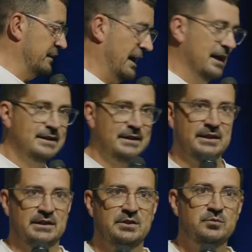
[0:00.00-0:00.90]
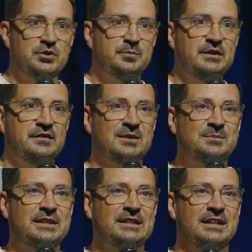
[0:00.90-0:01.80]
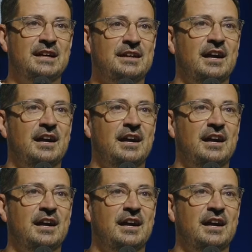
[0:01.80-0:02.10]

I get would be something like,